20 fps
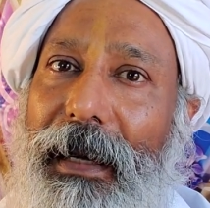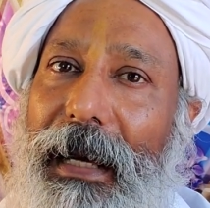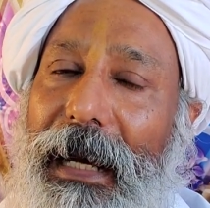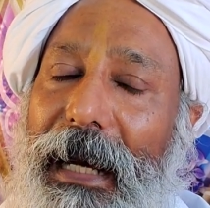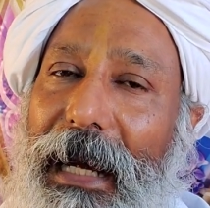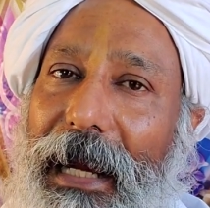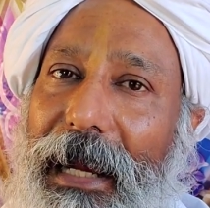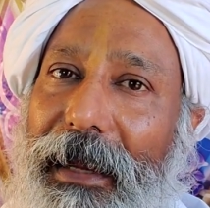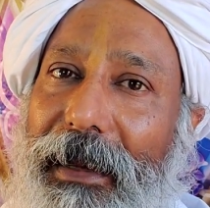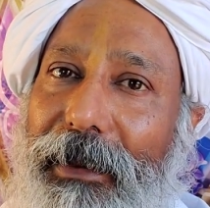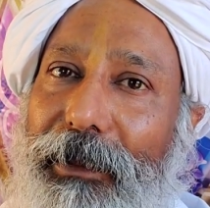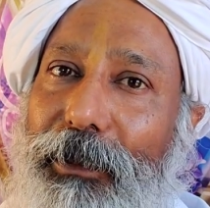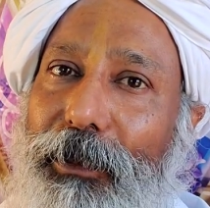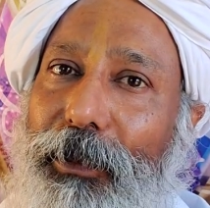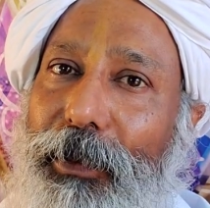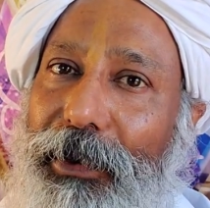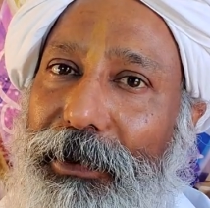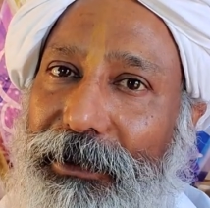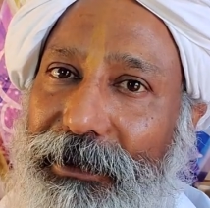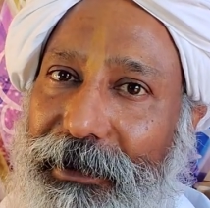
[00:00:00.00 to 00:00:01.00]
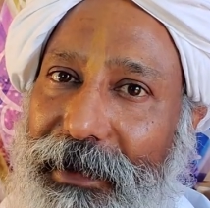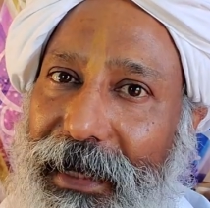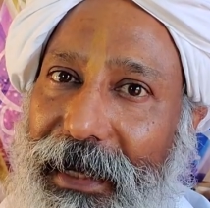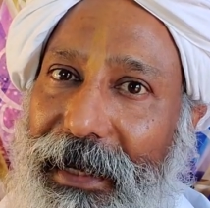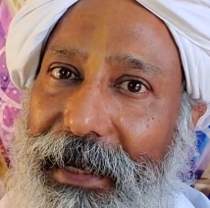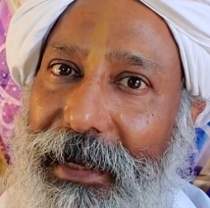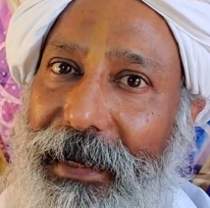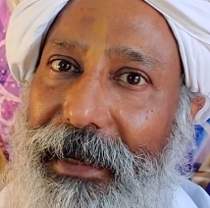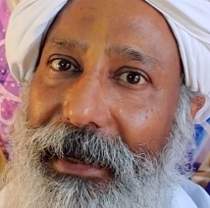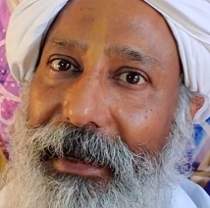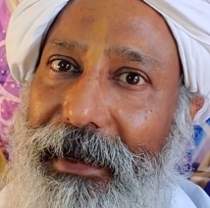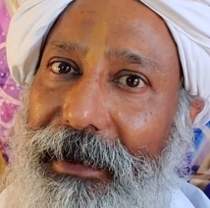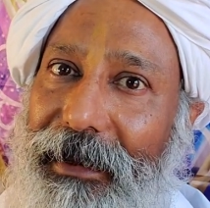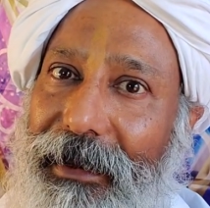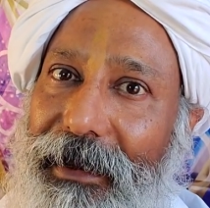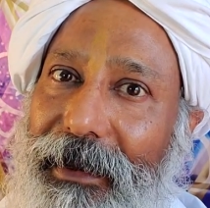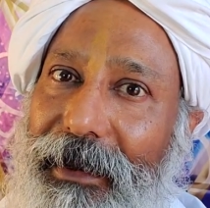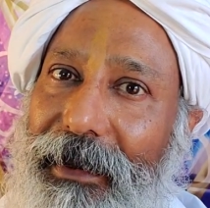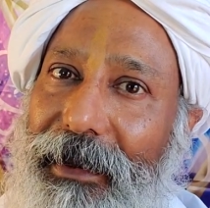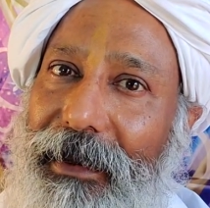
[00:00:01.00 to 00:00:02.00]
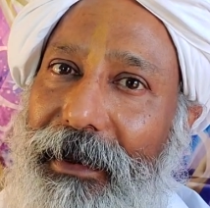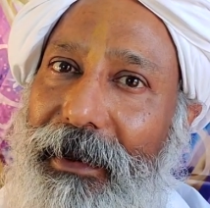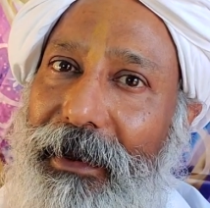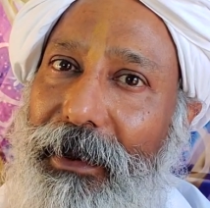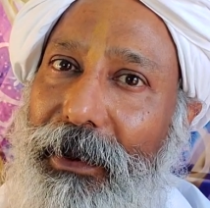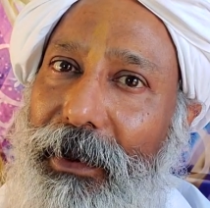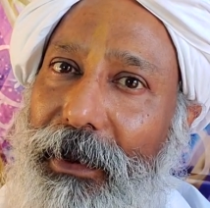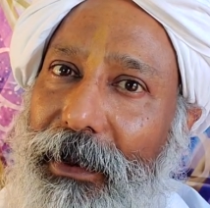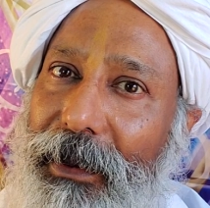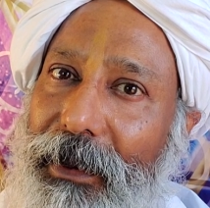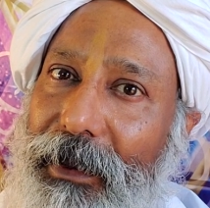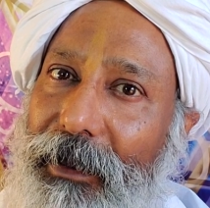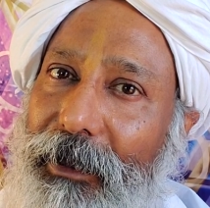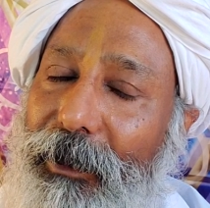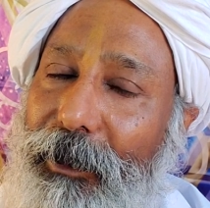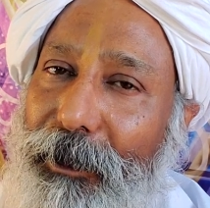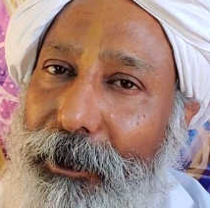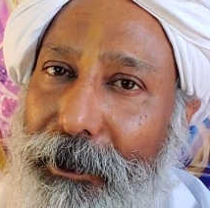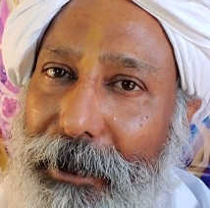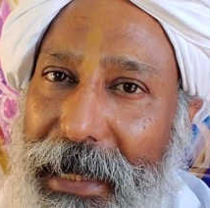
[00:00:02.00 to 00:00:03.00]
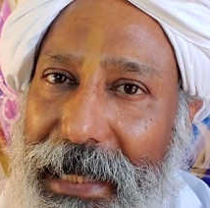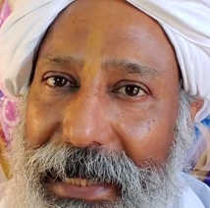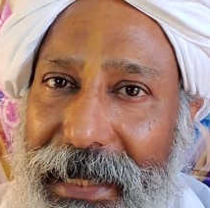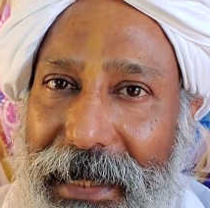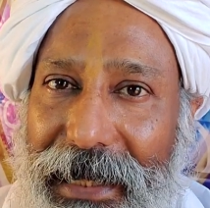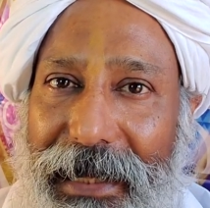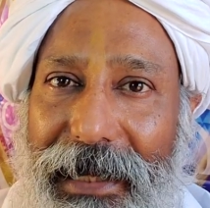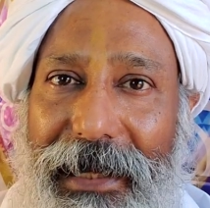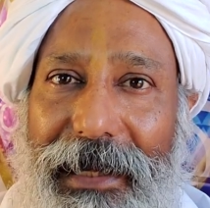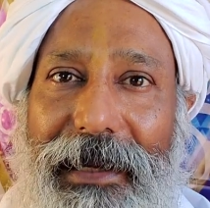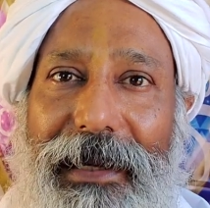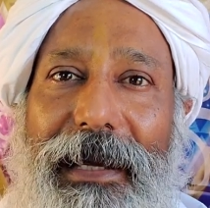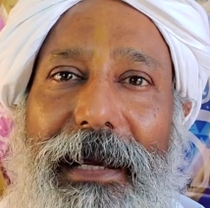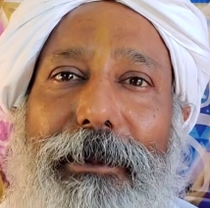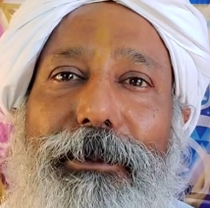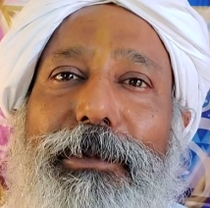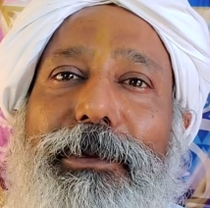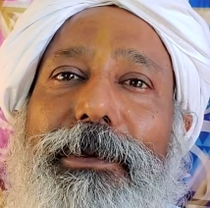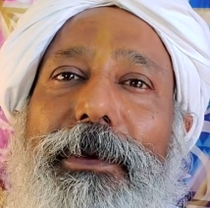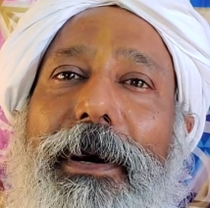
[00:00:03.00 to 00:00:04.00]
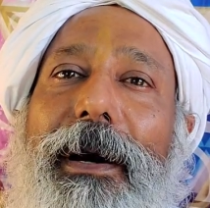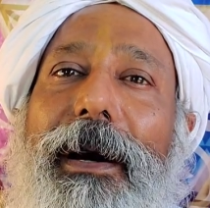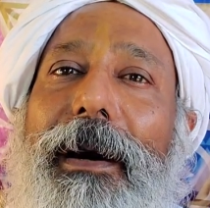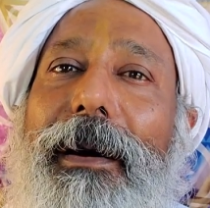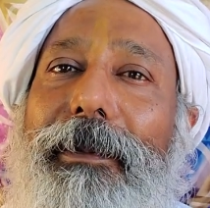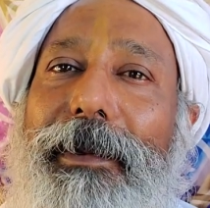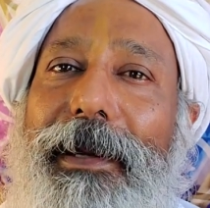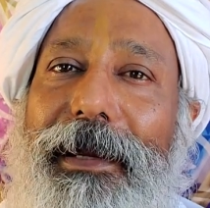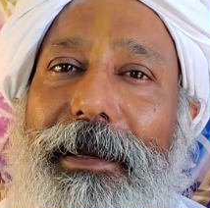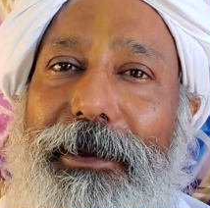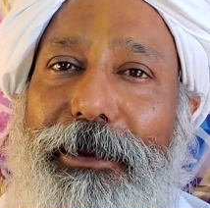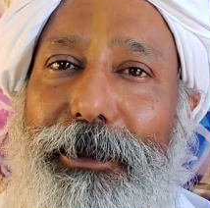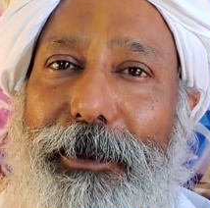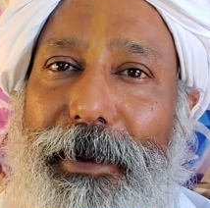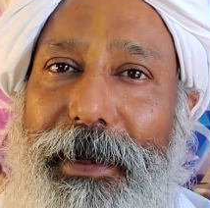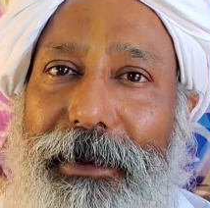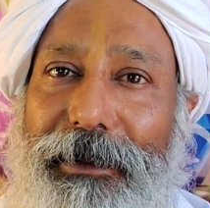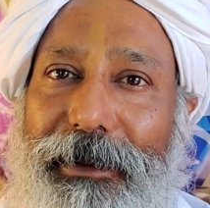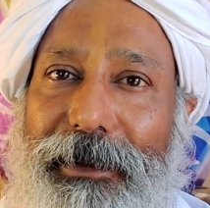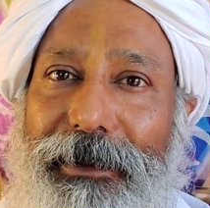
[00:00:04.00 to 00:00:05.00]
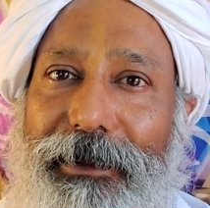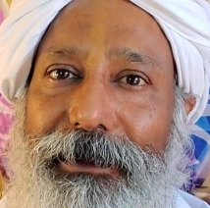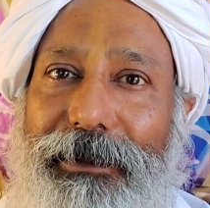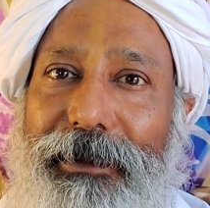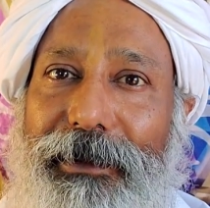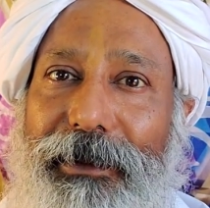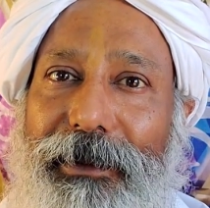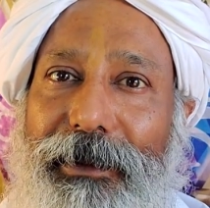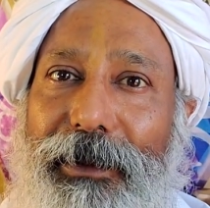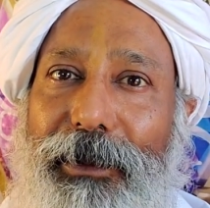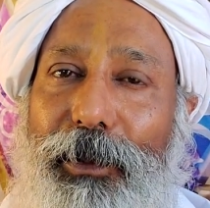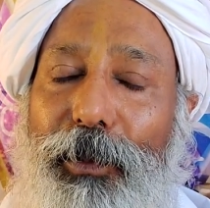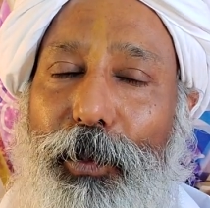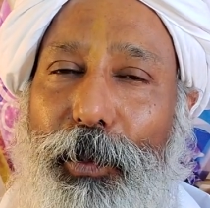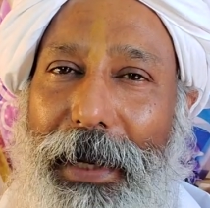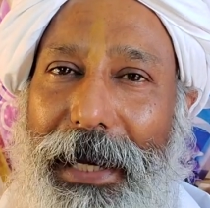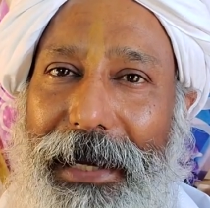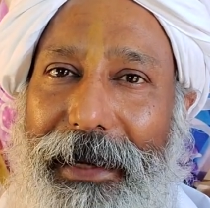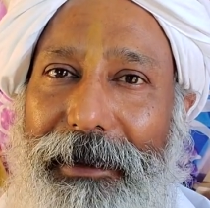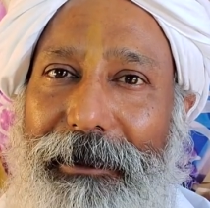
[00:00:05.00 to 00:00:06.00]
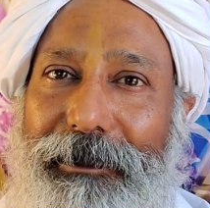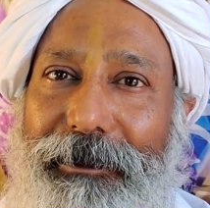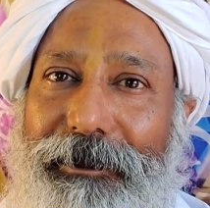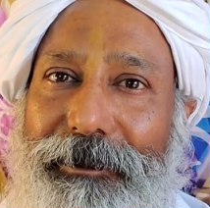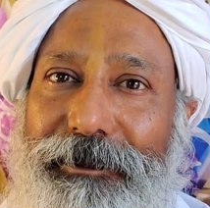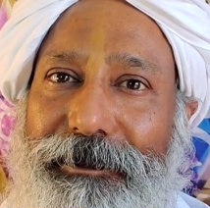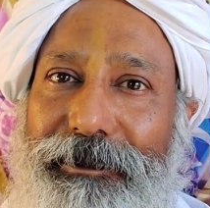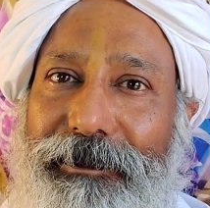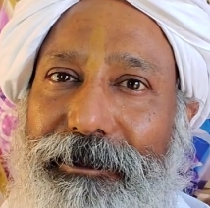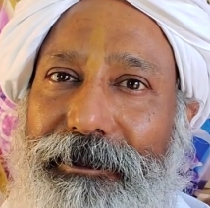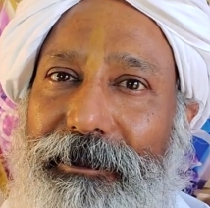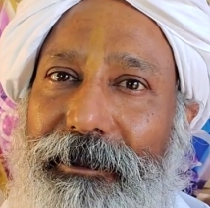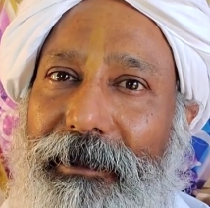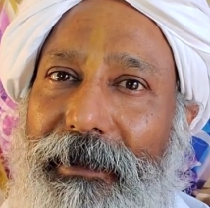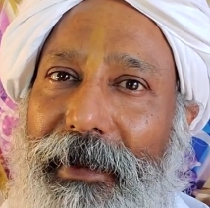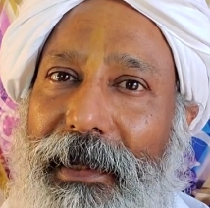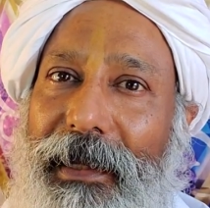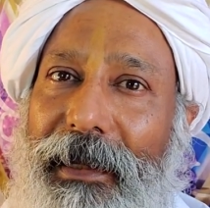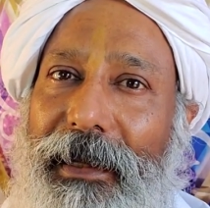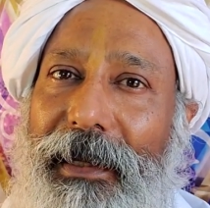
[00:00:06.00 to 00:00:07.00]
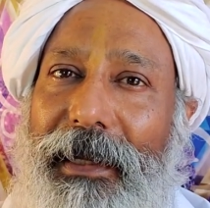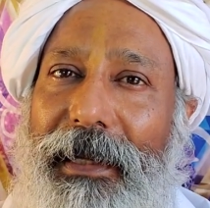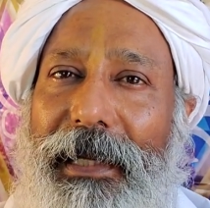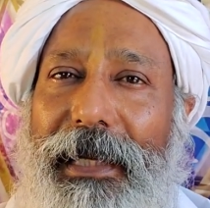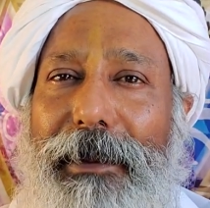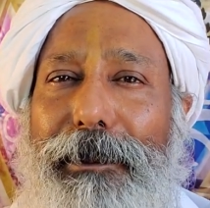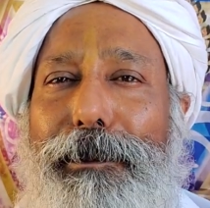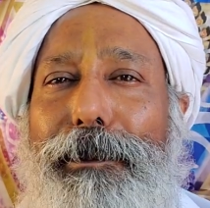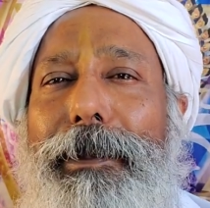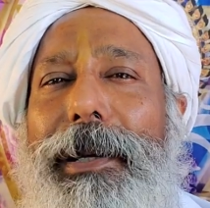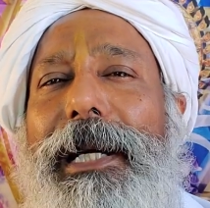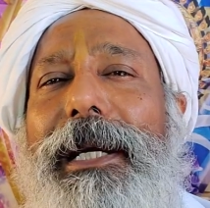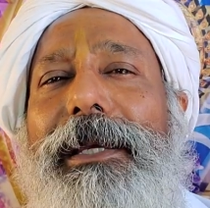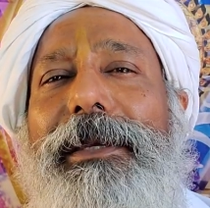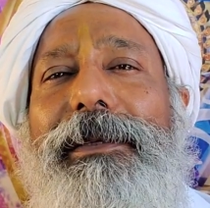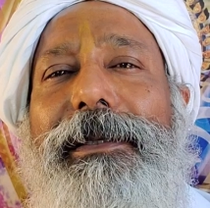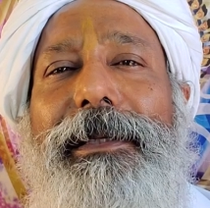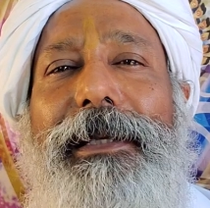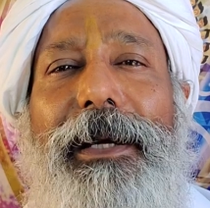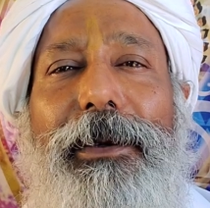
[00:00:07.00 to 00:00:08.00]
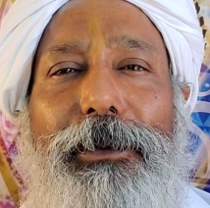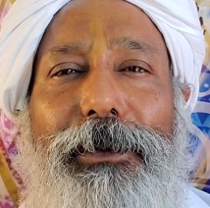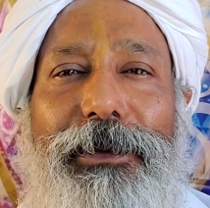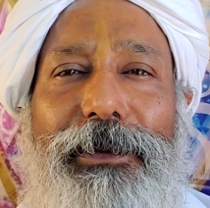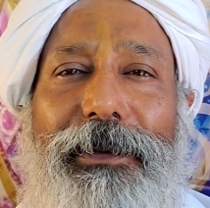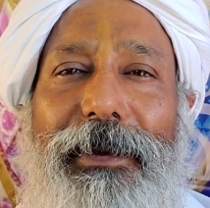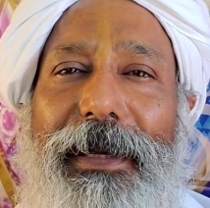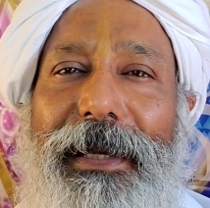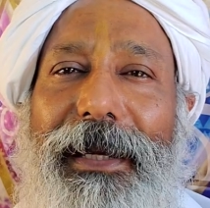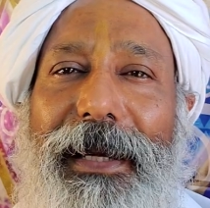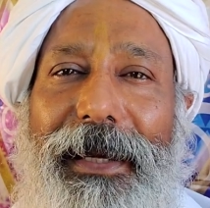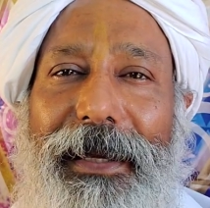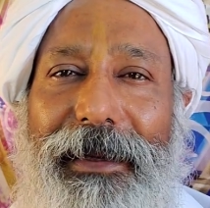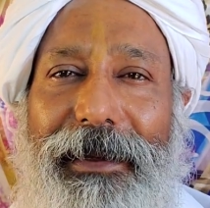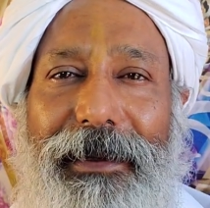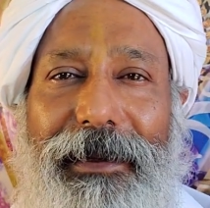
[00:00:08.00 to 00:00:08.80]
I was there being absorbed in his presence when he burst out singing.